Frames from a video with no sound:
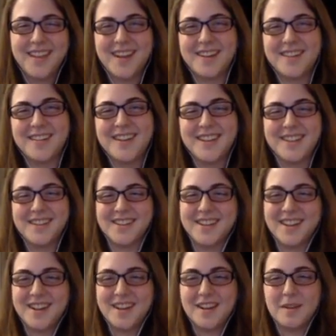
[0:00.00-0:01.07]
All right.
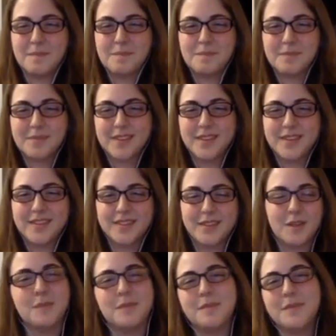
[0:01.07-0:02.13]

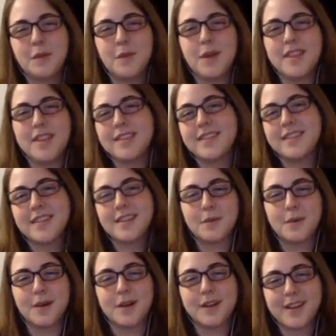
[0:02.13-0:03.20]
So the way this is going to
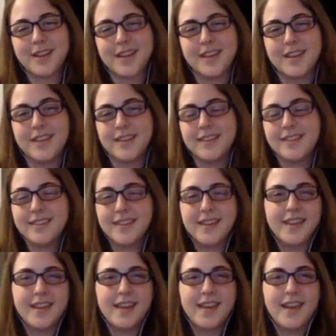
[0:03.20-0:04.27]
work is
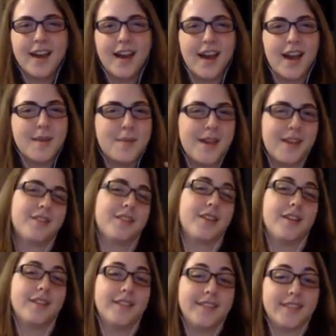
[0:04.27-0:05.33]
I'm actually
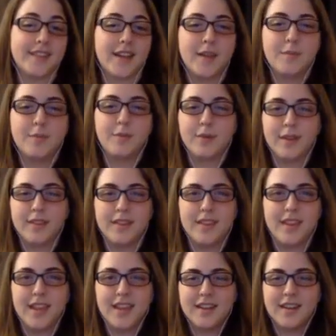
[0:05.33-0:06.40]
on Skype with
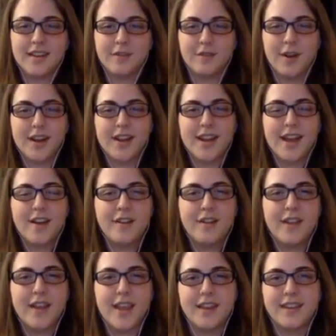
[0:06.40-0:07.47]
Nate right
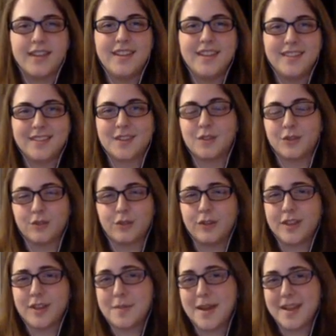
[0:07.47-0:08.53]
now, and he's
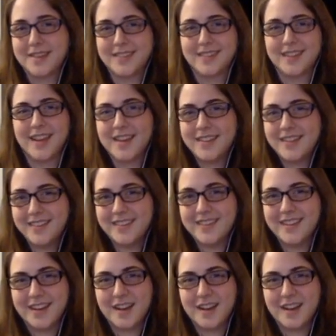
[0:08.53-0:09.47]
controlling my slides.